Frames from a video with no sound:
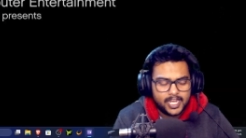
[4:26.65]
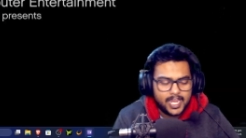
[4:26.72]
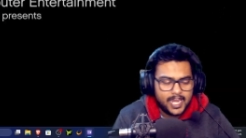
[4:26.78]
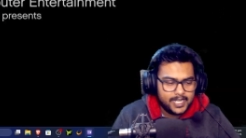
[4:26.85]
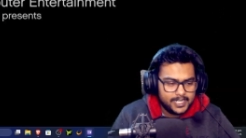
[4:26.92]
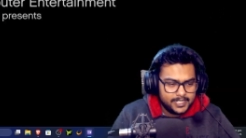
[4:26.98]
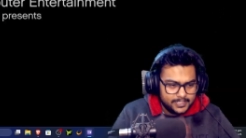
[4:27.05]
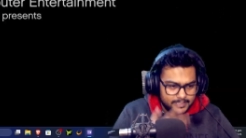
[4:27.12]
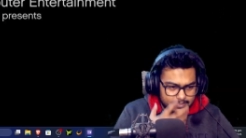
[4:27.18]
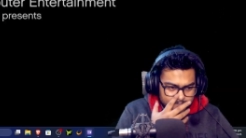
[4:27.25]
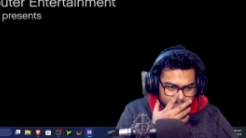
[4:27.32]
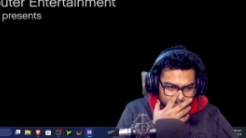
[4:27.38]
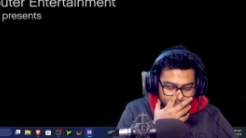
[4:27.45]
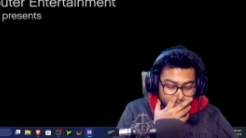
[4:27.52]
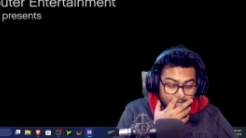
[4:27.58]
and
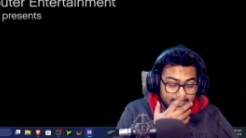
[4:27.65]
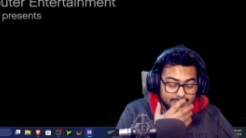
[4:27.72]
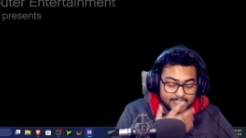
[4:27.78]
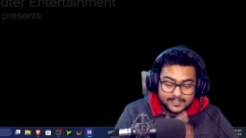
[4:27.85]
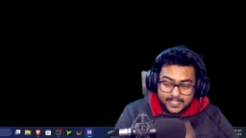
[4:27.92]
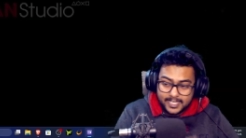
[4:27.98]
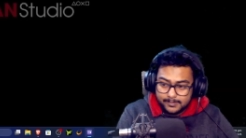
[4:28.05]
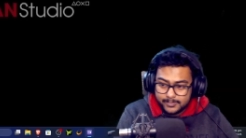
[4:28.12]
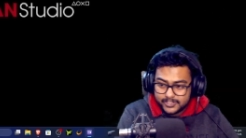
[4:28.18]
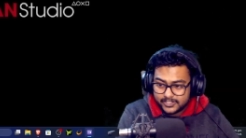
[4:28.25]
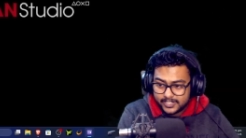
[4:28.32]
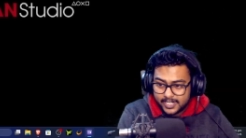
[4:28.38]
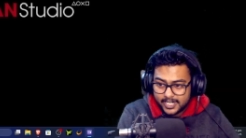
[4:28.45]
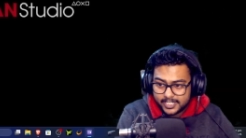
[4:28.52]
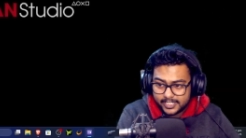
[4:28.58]
while this game is
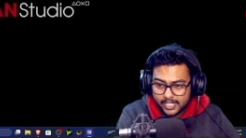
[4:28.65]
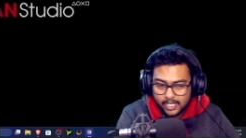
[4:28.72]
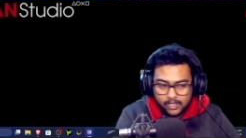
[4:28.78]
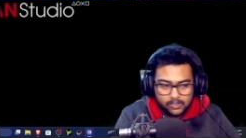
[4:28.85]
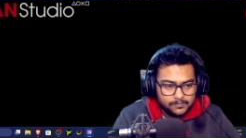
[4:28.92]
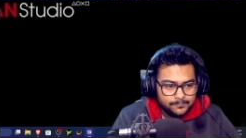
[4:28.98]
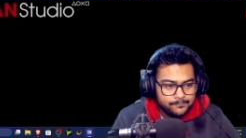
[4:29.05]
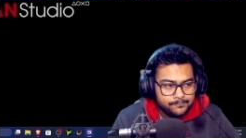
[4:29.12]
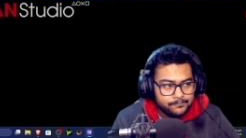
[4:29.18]
running now,